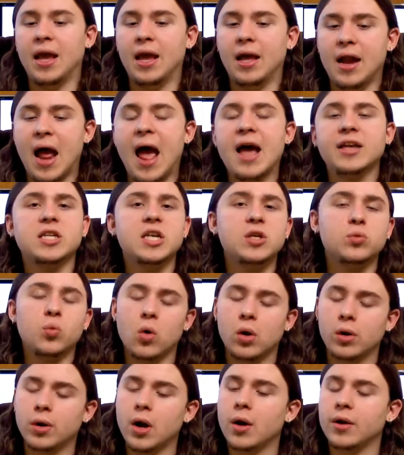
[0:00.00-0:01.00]
And as
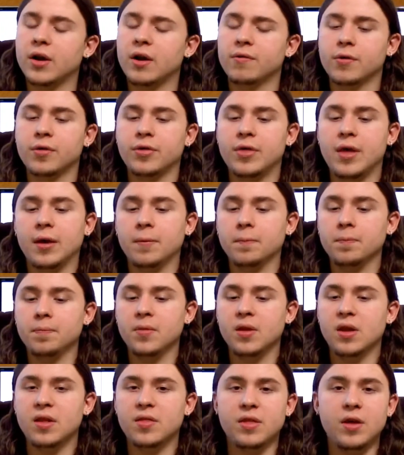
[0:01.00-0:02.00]
he's worn out and everything,
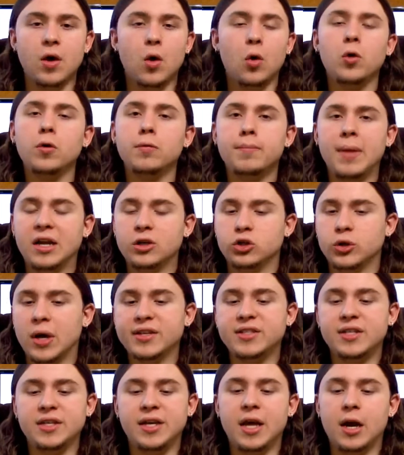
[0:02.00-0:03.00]
the old man
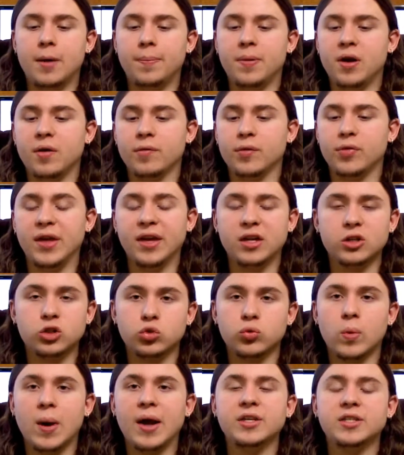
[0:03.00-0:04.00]
tries to get up and everything,
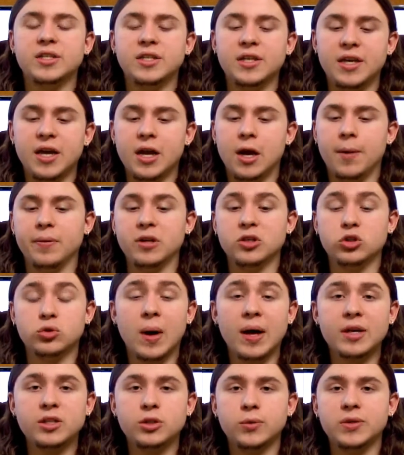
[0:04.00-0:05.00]
and tries to get up and
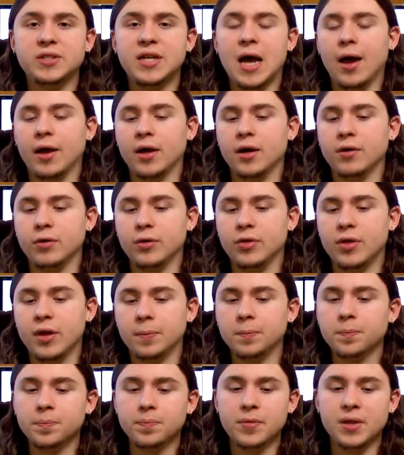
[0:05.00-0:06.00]
tries to attack and
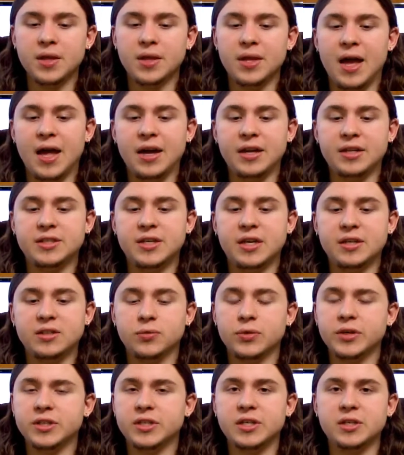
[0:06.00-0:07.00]
everything. And he
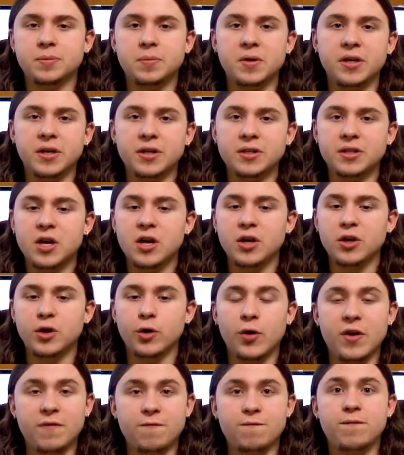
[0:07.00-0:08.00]
says the reason is because,
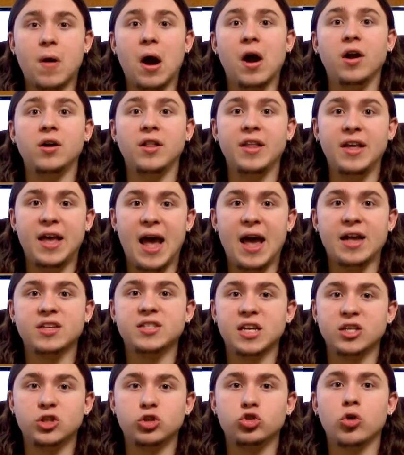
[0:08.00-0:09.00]
you know, he finally
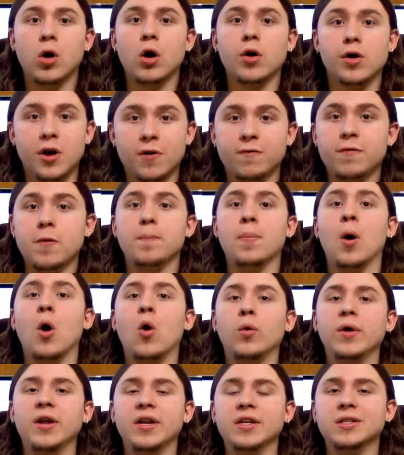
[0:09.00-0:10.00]
has a strong enough
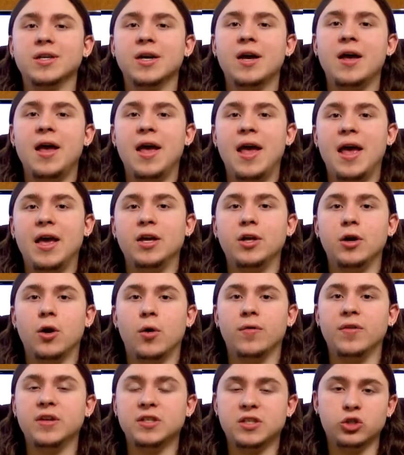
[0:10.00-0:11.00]
opponent, you
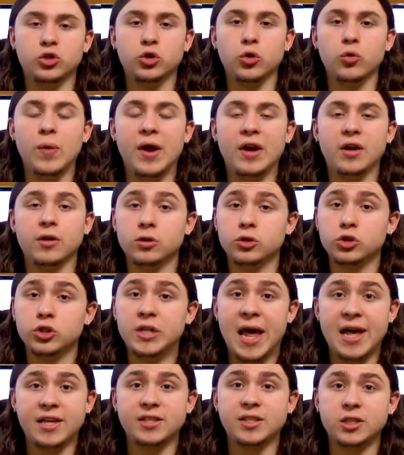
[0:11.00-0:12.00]
know, and this is a true way to
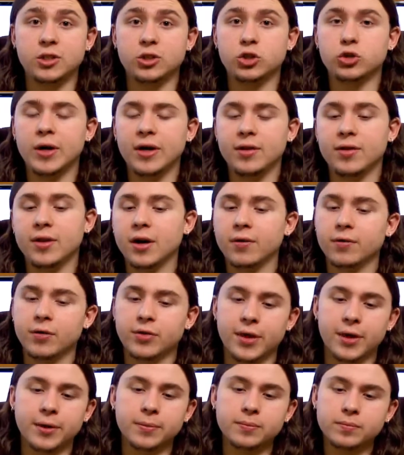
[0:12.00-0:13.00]
test his strength and
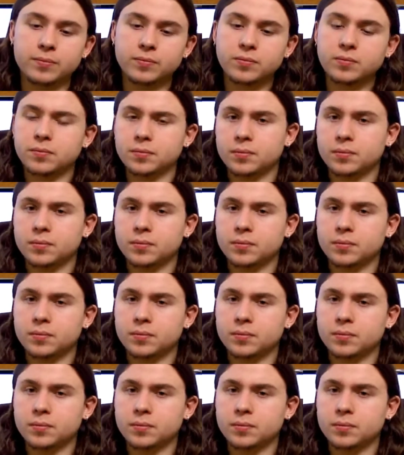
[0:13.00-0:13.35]
everything